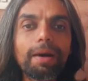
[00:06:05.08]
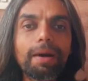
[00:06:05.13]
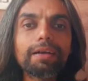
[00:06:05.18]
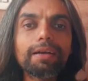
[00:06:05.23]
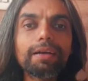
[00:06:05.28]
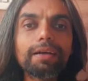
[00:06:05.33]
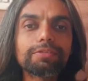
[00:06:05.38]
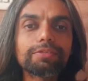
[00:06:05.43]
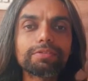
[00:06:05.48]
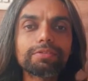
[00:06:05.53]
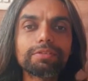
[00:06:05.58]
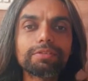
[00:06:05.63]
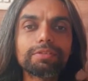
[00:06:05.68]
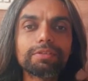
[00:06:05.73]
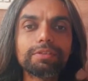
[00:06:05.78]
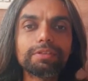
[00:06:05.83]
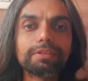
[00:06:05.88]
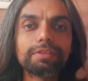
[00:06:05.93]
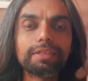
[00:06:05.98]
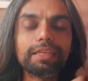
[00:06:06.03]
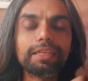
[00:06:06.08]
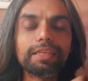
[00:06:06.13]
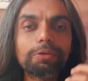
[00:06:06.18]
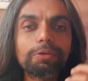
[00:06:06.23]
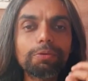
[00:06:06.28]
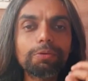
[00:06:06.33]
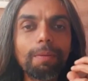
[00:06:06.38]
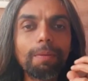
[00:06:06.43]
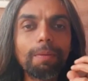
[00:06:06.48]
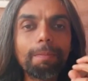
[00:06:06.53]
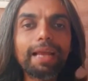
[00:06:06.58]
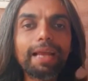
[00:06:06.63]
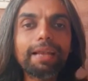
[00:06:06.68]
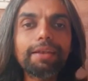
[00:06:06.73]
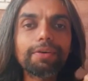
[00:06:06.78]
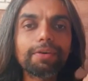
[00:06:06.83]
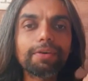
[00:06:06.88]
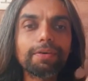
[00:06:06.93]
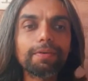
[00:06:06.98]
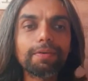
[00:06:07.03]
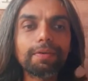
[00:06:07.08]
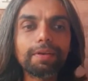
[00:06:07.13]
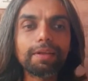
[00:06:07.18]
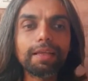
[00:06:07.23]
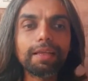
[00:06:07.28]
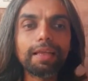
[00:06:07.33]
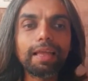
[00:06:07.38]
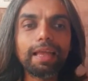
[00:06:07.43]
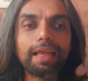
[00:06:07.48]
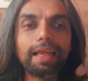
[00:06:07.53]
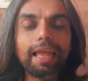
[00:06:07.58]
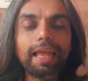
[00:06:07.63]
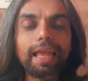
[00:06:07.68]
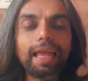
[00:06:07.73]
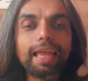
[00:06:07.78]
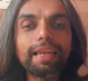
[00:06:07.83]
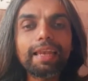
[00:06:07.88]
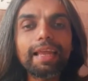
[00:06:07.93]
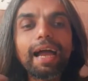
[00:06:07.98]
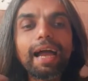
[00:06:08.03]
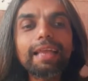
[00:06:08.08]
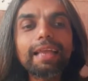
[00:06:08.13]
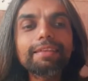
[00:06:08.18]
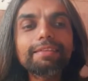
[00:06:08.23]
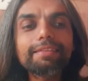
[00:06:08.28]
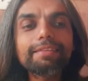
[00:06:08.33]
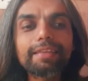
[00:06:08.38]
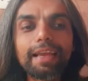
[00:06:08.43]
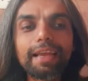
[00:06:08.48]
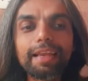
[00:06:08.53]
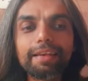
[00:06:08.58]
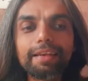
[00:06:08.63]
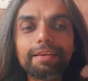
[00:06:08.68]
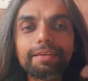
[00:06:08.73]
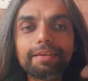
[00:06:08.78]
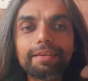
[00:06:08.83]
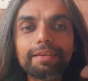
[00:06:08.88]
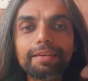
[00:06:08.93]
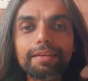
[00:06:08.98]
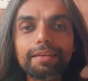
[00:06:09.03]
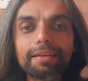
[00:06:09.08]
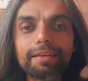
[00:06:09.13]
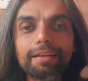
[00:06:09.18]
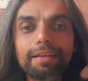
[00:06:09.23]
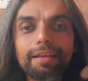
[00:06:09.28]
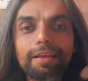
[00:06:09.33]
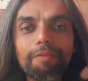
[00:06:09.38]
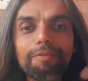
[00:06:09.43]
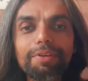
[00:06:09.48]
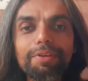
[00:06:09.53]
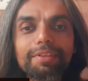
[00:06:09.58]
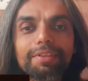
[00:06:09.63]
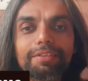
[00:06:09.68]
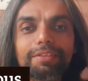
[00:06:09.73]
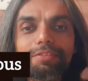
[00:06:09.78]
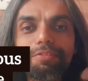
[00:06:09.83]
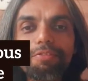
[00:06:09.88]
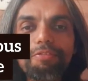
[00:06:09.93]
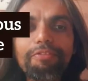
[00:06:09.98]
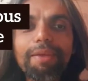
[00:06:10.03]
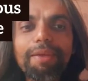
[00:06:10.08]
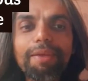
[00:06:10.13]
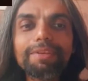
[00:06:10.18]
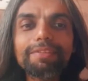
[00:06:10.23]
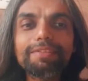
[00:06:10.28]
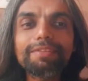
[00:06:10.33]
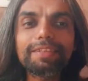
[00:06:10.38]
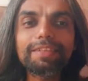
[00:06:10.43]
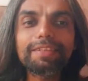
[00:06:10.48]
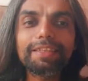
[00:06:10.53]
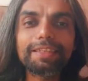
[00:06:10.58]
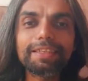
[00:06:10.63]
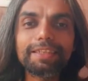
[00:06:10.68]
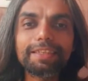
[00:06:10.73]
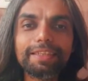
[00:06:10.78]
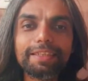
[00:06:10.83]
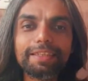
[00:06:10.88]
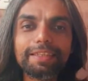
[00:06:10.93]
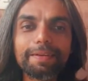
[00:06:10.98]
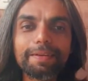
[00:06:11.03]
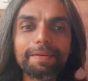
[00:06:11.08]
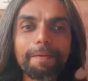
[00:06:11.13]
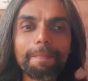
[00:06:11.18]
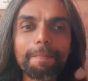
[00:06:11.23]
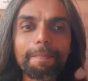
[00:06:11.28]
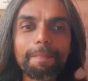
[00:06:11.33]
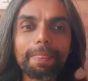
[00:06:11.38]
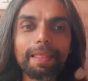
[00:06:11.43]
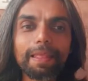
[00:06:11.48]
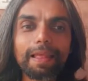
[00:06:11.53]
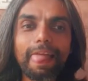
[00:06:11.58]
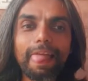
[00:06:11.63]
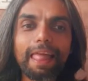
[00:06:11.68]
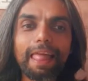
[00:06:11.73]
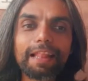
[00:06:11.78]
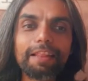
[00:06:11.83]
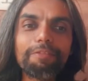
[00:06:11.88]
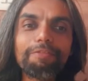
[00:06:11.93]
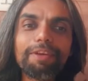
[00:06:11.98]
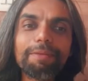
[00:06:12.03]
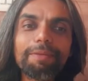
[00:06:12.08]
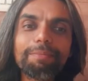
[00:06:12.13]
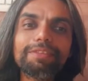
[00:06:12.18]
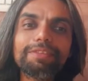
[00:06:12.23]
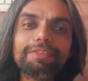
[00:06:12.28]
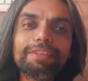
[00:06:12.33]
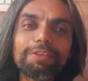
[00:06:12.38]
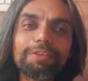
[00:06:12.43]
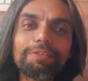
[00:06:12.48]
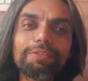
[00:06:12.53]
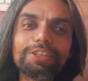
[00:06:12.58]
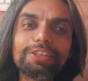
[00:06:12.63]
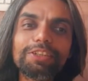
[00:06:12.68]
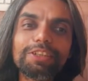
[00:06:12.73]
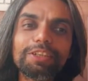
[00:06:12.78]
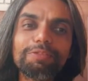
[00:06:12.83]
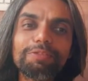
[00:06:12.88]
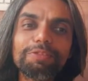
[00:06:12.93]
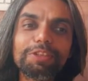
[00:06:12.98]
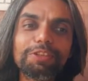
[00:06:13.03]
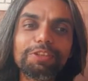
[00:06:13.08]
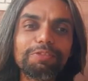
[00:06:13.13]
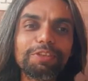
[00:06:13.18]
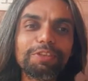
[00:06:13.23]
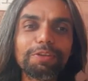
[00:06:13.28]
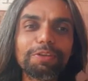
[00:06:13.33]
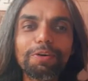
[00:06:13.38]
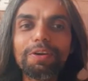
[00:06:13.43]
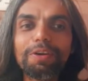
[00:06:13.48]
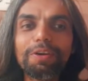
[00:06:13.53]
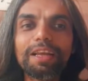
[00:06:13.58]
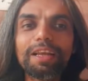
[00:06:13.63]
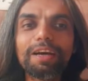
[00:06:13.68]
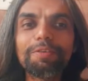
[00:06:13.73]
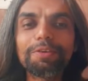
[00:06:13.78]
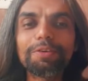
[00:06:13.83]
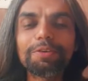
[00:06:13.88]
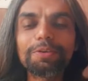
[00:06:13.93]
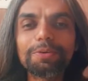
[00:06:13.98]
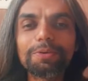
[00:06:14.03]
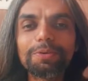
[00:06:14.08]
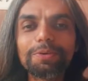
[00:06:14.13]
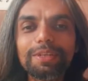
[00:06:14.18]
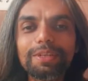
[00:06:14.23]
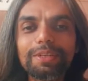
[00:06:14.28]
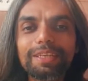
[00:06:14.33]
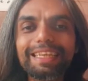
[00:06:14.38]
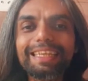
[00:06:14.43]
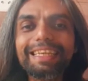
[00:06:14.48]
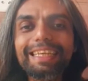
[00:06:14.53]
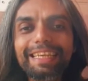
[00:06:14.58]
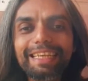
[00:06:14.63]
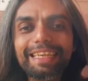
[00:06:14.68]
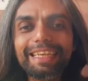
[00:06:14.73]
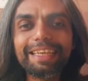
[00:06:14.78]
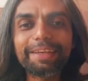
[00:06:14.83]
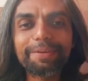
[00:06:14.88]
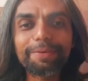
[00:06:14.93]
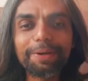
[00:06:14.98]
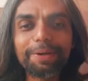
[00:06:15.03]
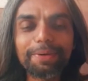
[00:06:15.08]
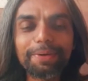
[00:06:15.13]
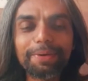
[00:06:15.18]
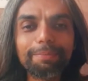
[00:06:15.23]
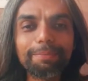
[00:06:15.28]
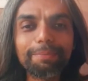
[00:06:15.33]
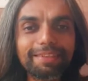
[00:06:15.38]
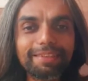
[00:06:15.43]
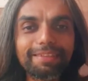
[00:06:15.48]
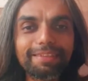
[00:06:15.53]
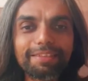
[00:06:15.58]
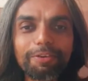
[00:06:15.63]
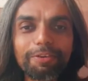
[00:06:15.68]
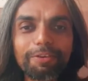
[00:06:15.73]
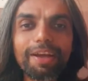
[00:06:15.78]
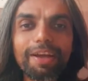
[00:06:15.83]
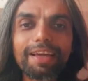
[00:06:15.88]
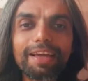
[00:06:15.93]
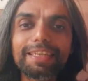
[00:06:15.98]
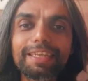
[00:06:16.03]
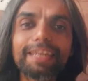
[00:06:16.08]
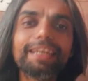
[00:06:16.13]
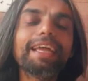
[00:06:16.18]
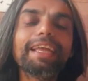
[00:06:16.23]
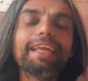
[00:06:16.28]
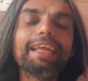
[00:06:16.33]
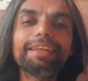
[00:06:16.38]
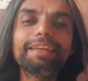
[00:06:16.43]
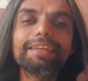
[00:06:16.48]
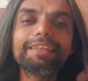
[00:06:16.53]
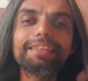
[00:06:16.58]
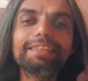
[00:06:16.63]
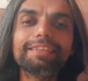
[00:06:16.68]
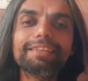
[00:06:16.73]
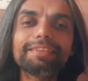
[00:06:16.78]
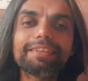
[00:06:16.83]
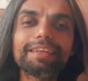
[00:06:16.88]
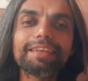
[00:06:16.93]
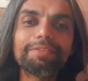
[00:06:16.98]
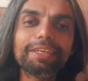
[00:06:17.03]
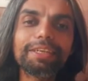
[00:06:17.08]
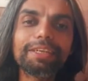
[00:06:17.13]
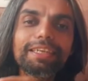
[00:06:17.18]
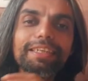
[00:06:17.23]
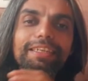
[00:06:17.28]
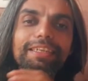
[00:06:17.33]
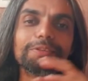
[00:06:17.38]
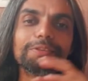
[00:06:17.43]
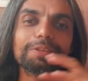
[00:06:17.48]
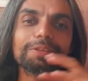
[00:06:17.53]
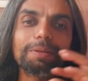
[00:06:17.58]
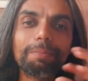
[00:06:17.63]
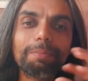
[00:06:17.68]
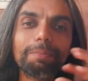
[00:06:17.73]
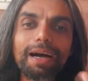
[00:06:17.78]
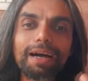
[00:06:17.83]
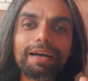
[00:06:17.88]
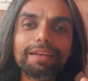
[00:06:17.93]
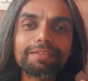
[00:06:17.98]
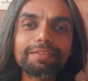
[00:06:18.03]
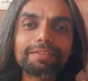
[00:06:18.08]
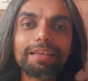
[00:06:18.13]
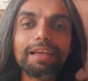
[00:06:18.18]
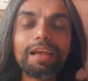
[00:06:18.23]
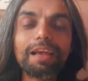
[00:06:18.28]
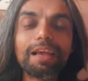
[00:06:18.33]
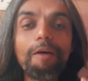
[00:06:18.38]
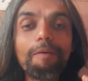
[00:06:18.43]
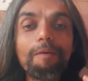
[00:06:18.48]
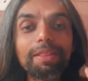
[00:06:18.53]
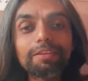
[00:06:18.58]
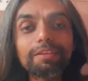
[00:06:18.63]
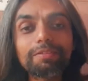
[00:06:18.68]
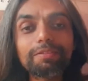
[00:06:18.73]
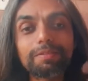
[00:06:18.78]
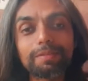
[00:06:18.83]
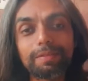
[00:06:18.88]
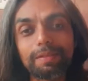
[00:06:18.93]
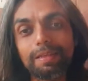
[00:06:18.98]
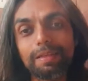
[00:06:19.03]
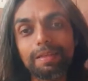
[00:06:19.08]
a mass, into a matter. And Einstein, with his famous theory and the famous equation which we all now know, E equal to mc square, that energy is converted into the mass when the